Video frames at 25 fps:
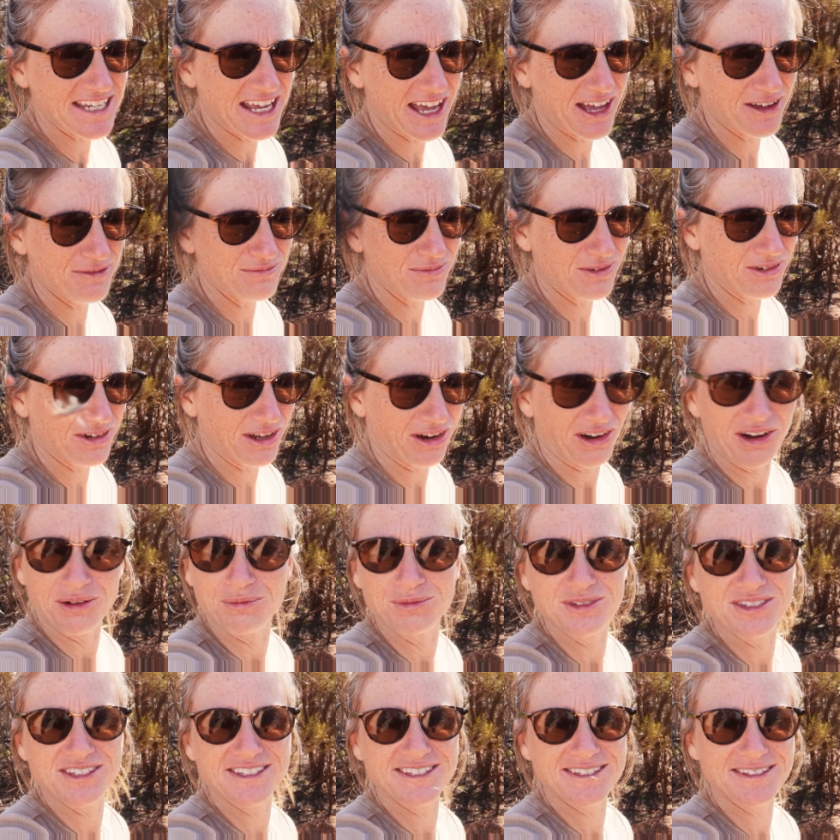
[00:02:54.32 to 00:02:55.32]
I
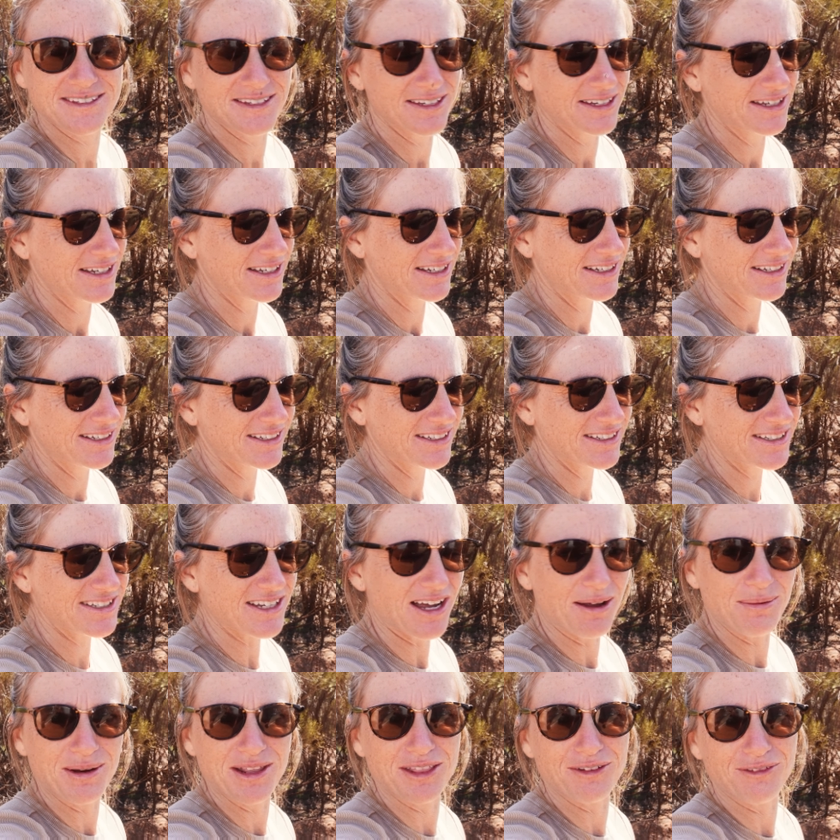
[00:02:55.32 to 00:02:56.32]
reckon it's
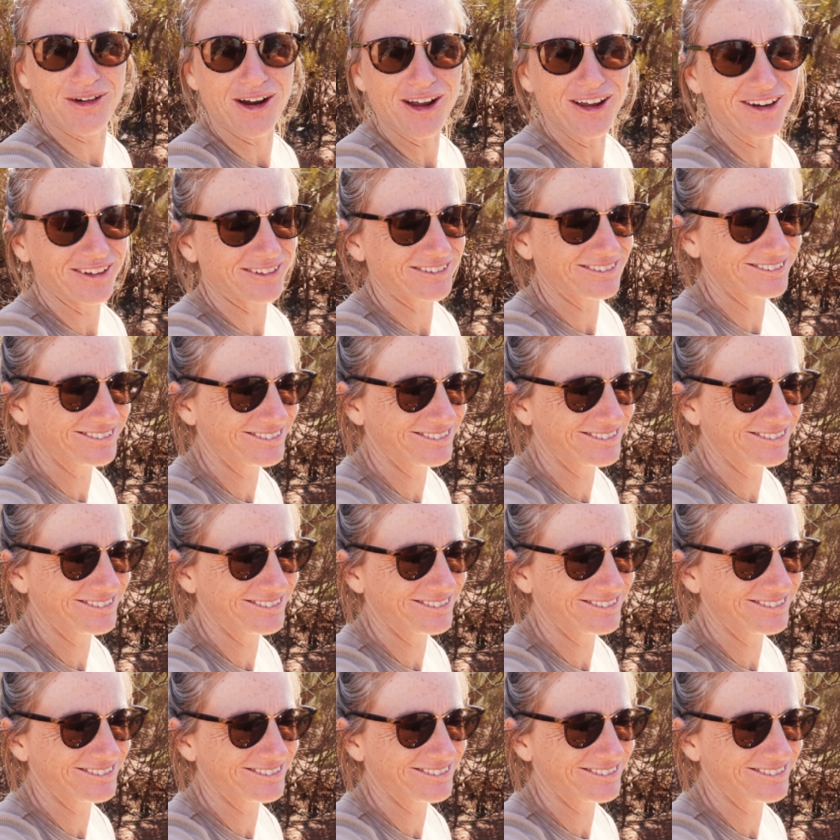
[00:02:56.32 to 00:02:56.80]
time to hit the road.